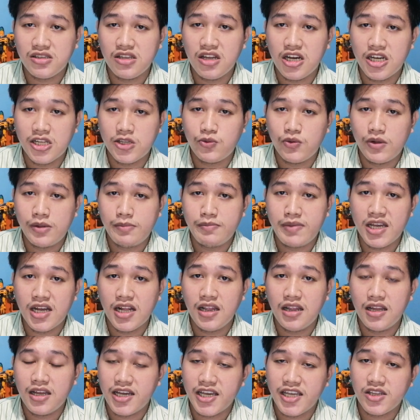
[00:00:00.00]
dot will be
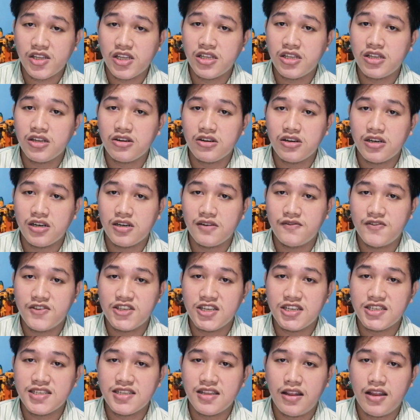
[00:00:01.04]
aligned in a curve
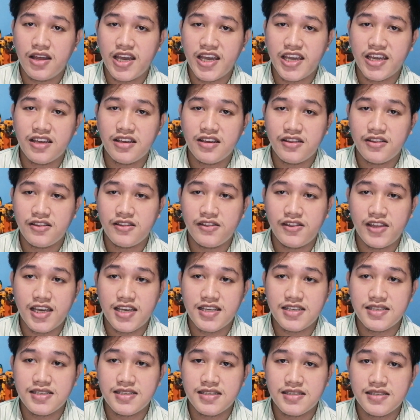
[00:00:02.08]
just like
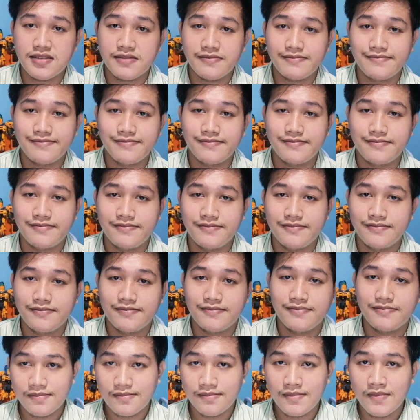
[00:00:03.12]
this.
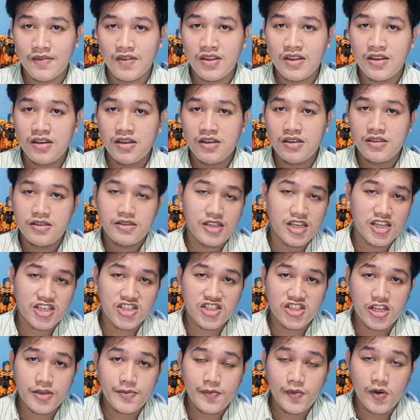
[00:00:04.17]
Next
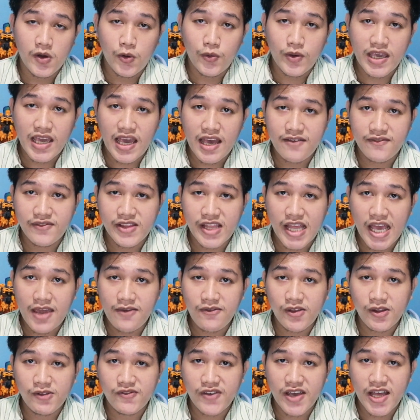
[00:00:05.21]
up, we have time
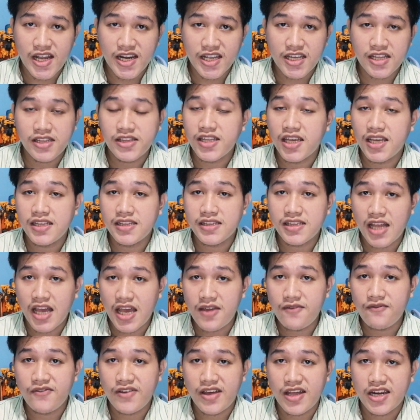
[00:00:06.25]
invariant and
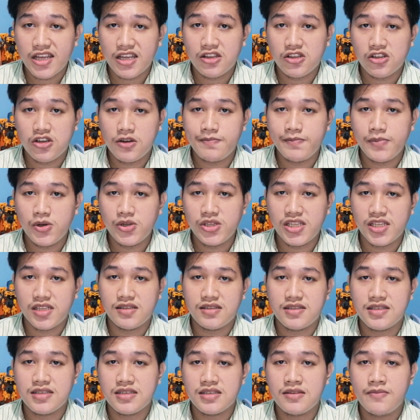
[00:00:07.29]
time variant
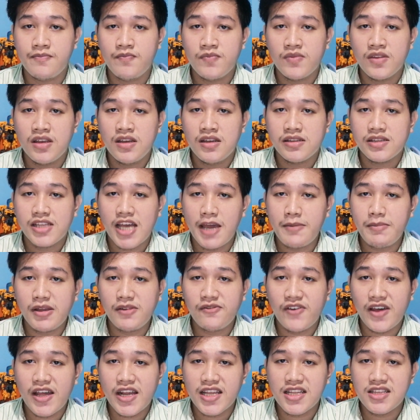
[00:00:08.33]
components. Time
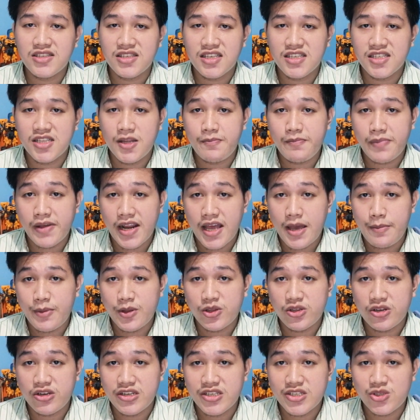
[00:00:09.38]
invariant system
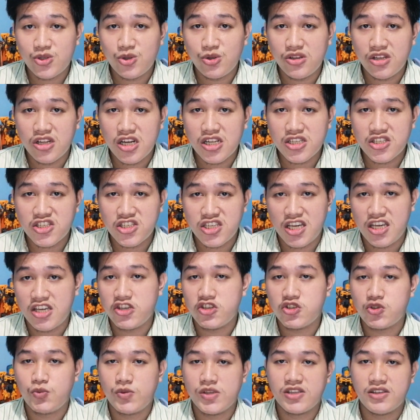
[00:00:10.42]
parameters do not
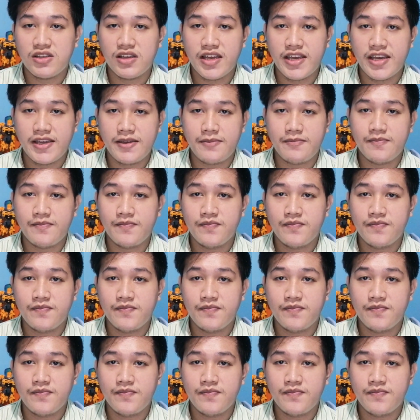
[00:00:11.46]
change with time.